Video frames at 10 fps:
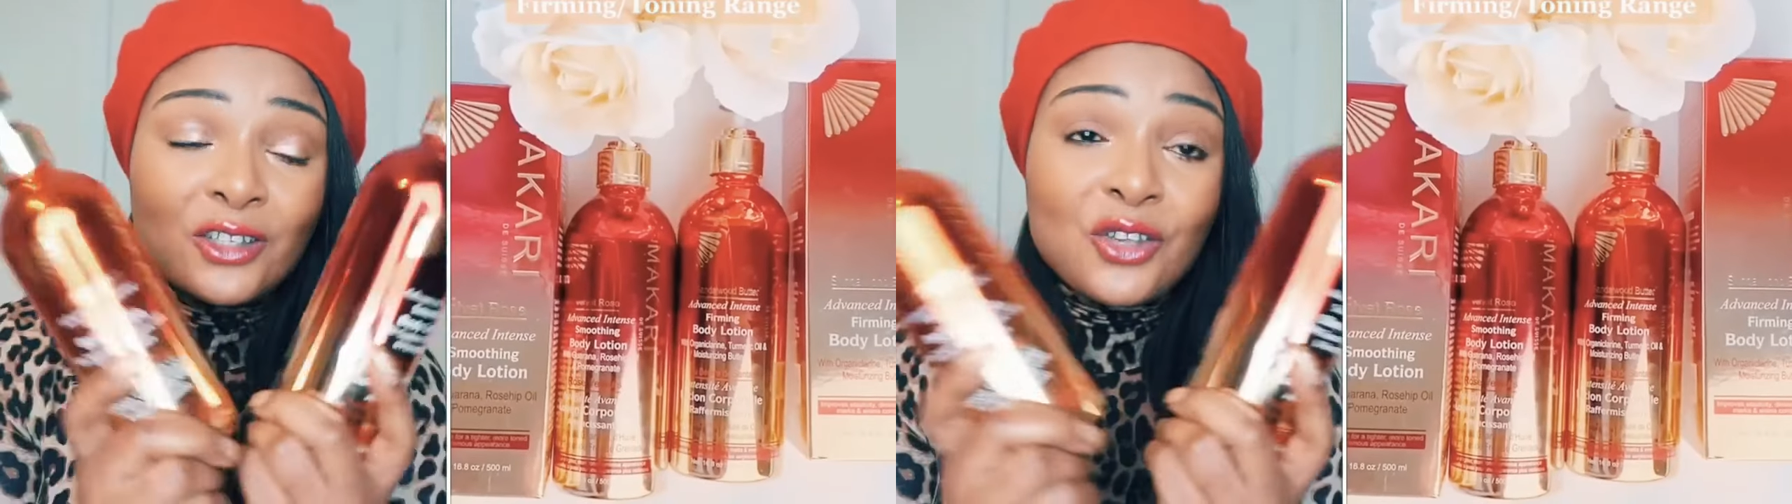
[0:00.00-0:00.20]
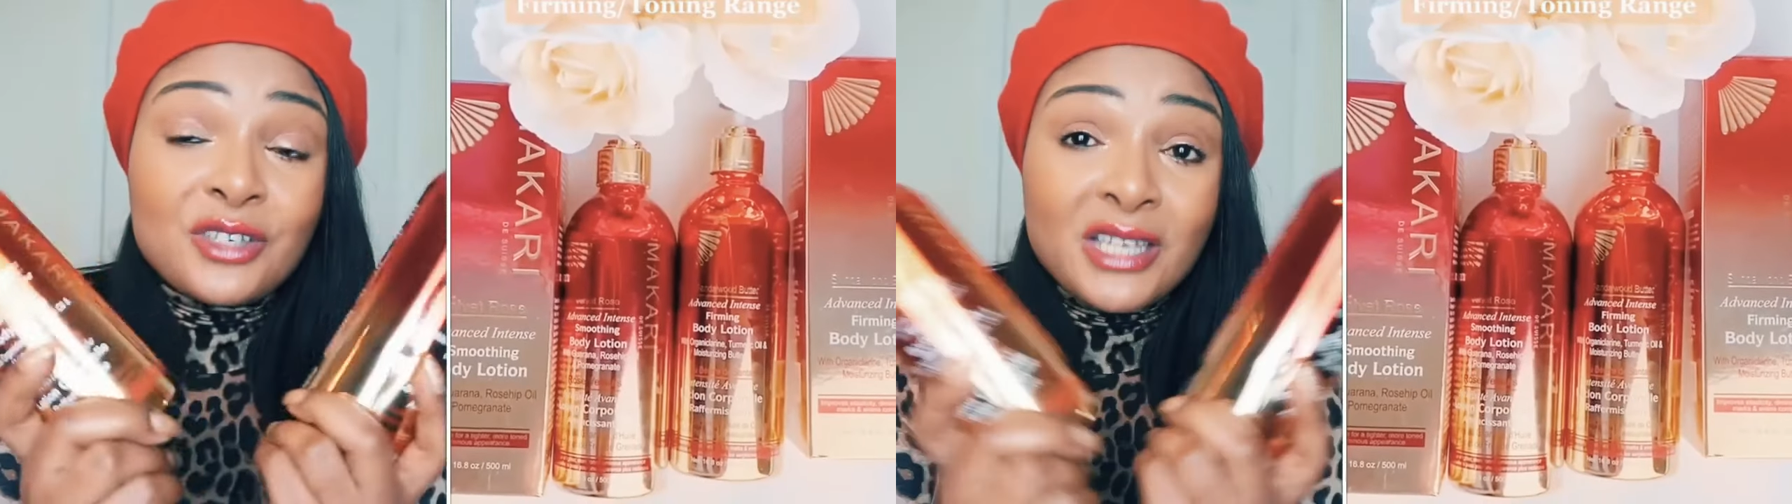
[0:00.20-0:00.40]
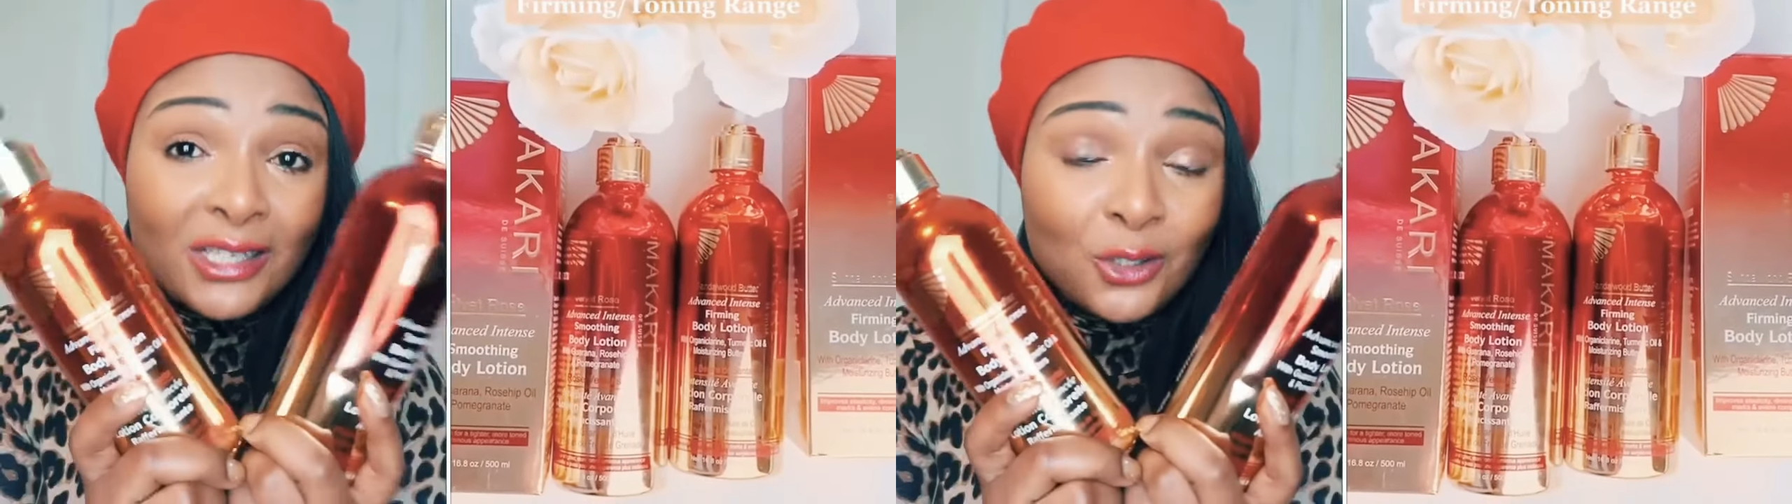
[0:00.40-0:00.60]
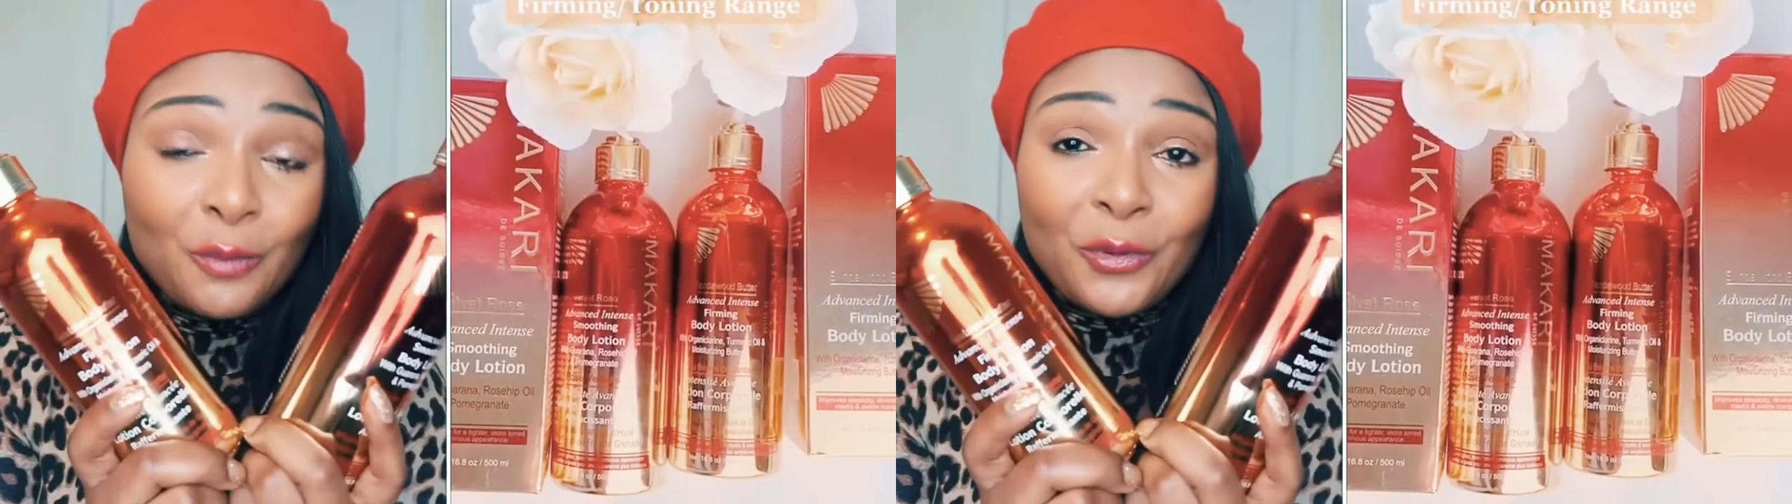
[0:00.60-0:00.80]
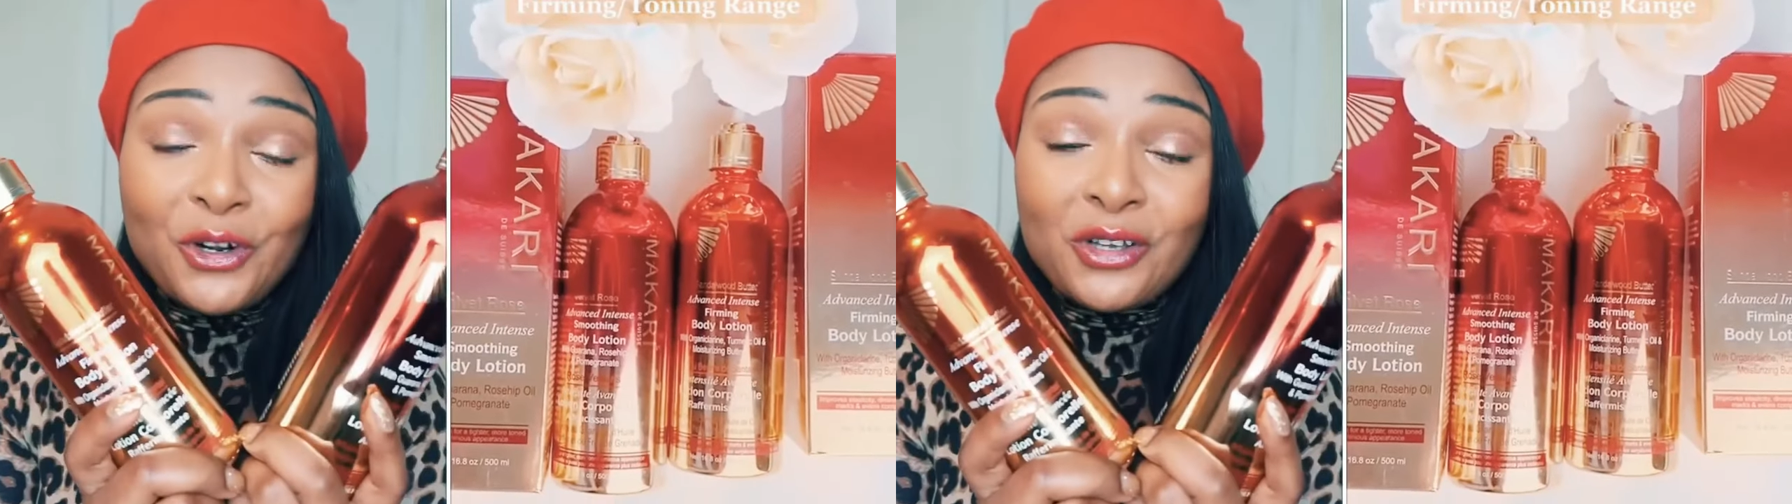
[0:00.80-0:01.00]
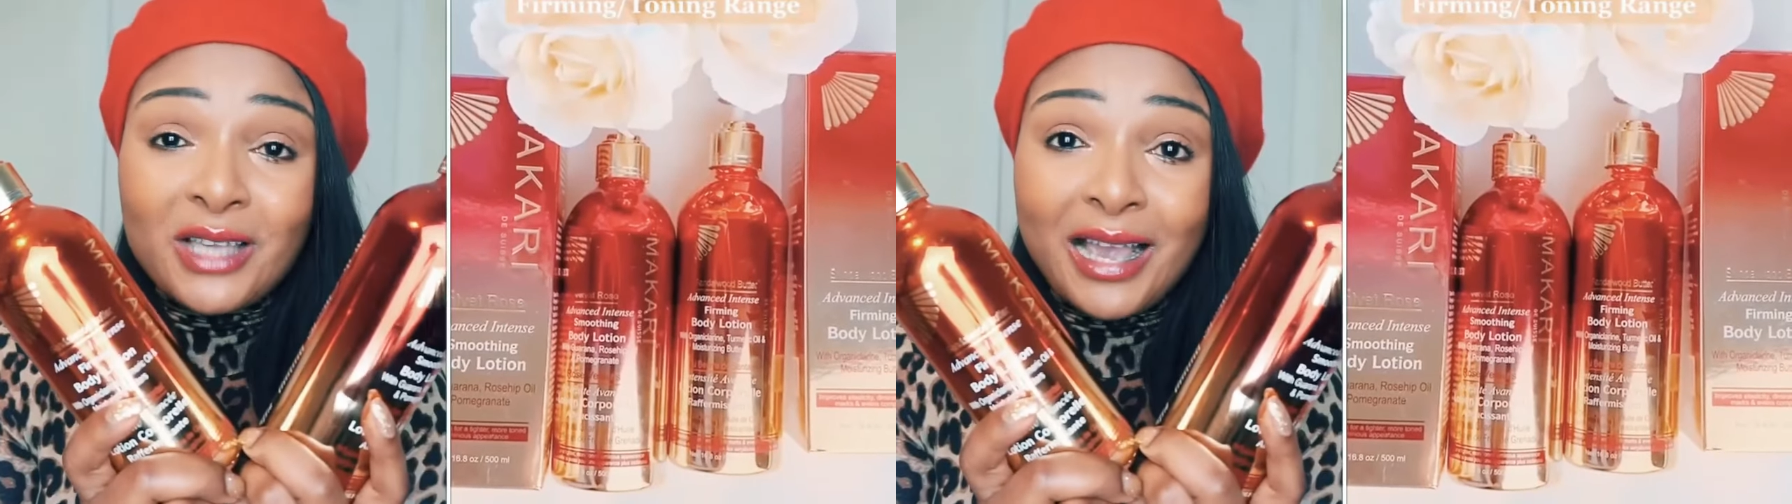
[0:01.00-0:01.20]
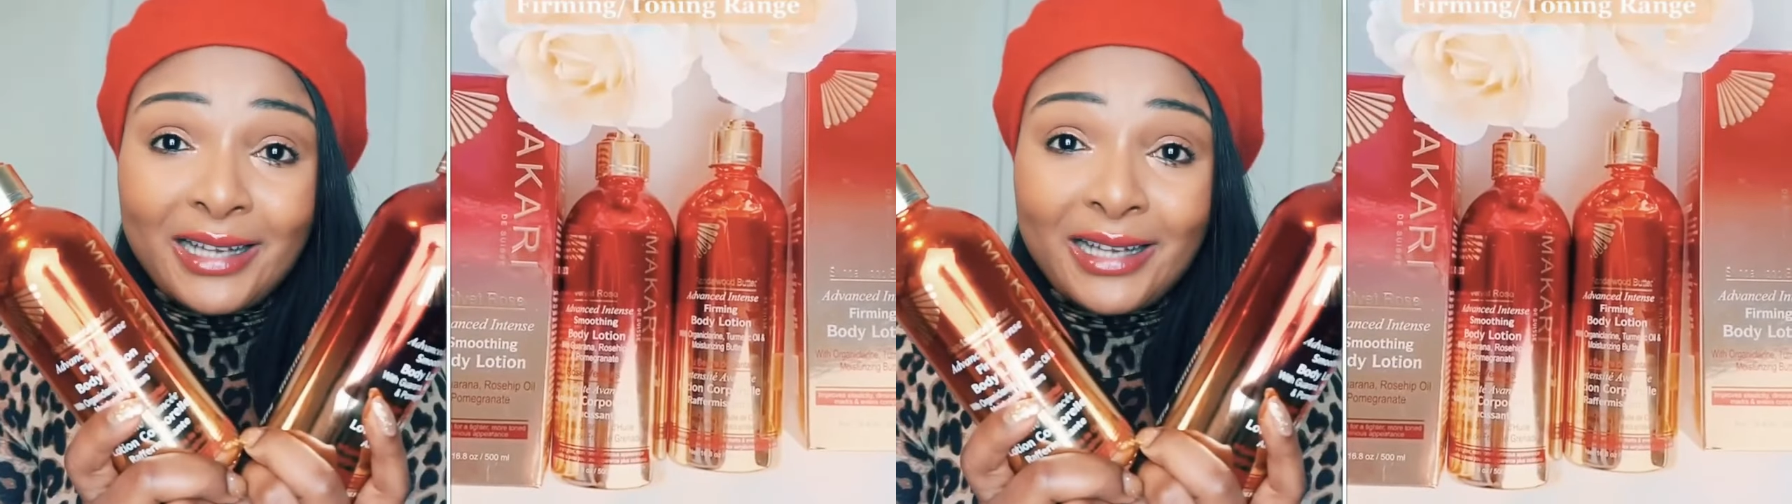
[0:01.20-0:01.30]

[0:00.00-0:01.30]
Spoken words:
So these two products are